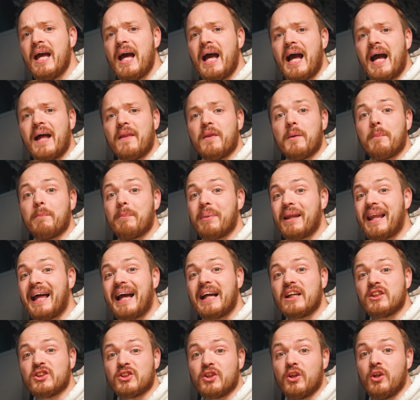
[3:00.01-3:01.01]
and the
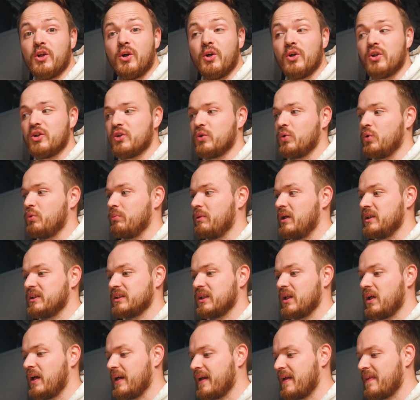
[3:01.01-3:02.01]
blacks look almost
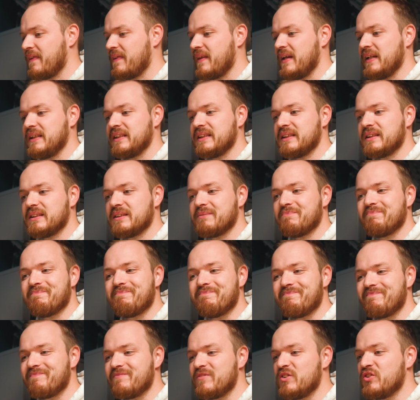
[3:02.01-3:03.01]
like this
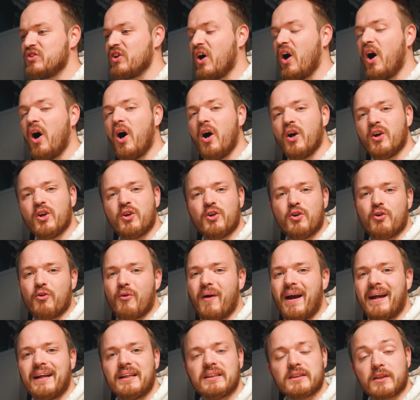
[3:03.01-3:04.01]
dark
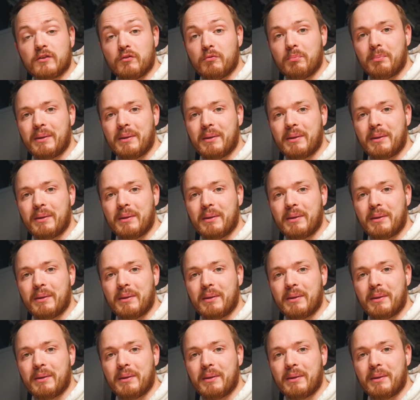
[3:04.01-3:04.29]
grey instead of